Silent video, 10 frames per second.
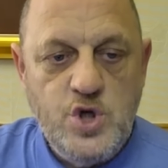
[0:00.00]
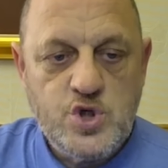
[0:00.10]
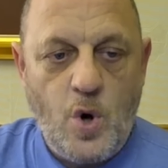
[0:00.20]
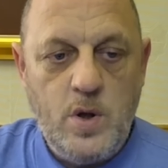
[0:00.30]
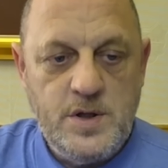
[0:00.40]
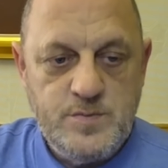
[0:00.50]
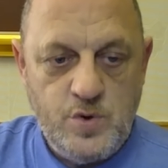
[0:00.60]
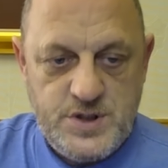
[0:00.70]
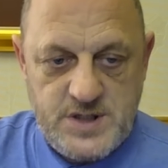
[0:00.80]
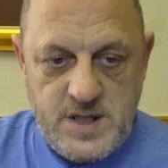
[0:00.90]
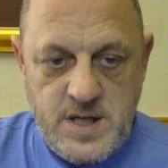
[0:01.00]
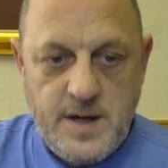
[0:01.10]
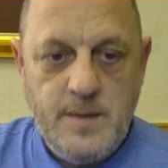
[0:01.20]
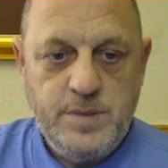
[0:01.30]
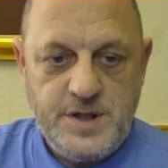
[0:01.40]
Scotland's most
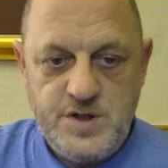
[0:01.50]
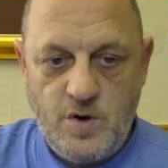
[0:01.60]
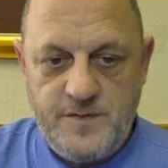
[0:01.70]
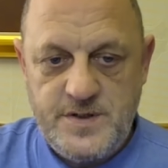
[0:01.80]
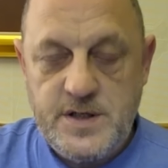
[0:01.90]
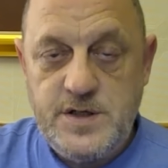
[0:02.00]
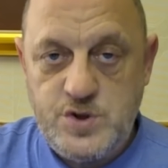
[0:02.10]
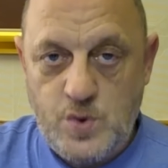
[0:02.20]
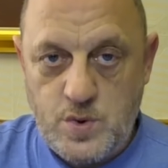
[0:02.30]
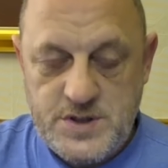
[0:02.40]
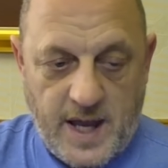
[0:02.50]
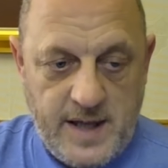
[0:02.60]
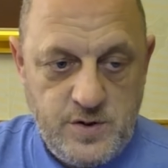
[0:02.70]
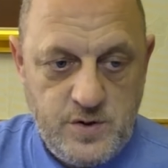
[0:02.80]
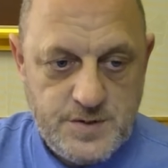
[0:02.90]
senior police officer has told
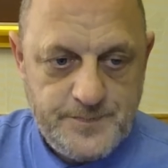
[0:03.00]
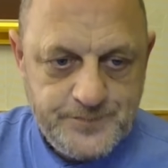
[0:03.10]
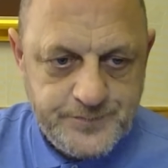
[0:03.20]
Sky News.